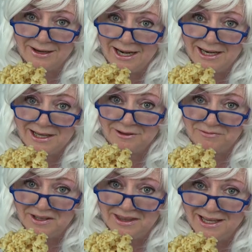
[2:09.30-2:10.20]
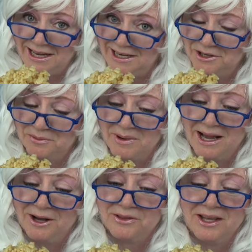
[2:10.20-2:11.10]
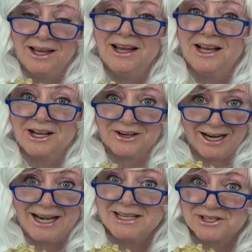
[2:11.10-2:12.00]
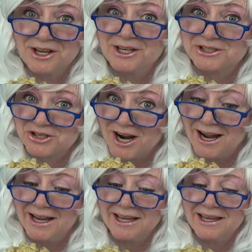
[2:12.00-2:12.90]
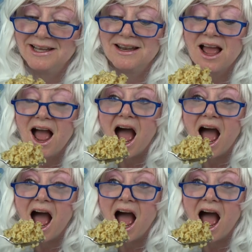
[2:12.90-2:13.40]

Granny can fit that in her mouth? Granny's going to try it.